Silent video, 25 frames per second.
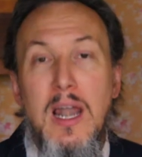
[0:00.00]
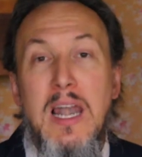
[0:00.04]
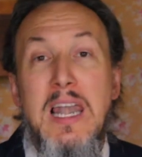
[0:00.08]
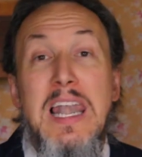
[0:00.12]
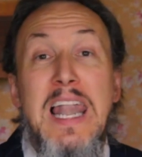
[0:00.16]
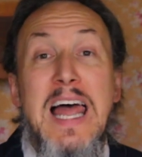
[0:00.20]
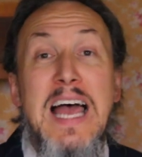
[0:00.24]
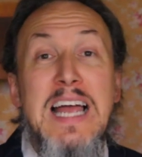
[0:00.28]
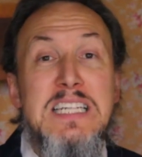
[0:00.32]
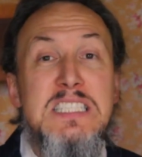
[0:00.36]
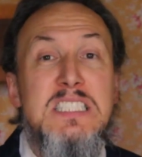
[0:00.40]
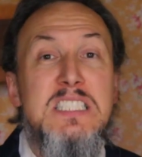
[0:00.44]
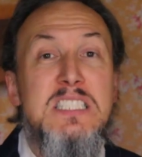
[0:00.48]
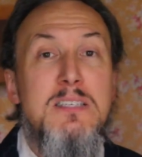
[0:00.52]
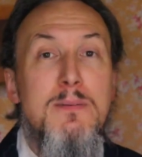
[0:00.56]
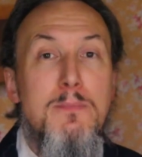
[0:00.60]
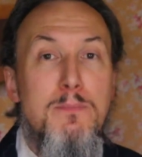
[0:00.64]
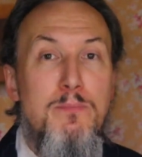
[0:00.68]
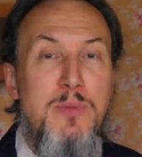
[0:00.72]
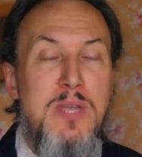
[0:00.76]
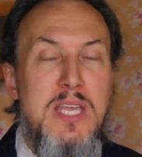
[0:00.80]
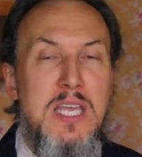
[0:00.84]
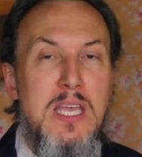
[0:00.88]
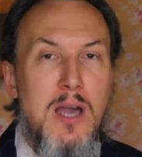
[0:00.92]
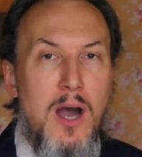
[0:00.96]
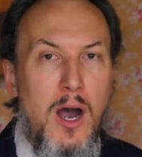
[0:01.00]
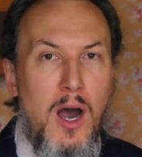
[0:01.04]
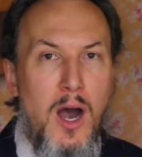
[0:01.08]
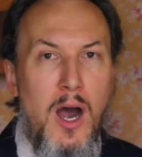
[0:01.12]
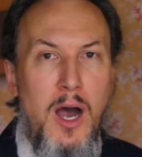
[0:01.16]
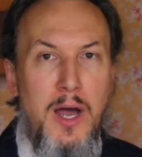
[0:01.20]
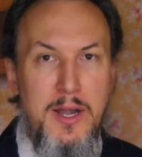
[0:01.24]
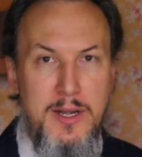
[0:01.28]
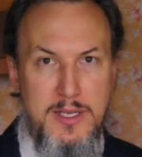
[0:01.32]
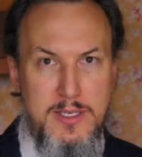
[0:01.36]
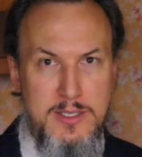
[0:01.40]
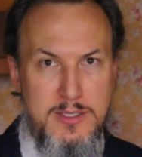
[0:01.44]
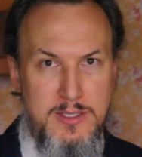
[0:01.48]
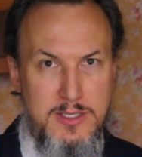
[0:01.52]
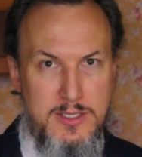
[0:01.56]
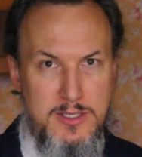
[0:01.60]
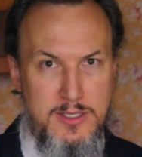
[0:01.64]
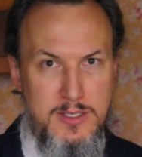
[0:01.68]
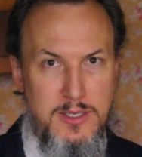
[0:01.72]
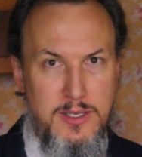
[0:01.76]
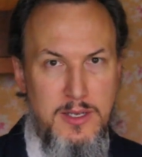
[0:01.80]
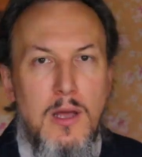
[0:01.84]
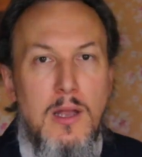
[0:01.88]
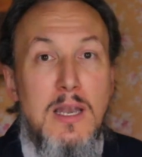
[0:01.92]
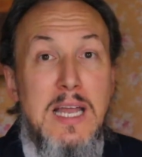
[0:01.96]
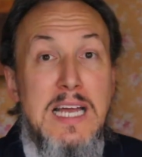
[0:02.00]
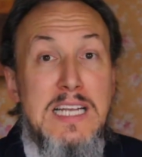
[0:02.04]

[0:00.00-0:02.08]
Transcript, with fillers: Let's be honest.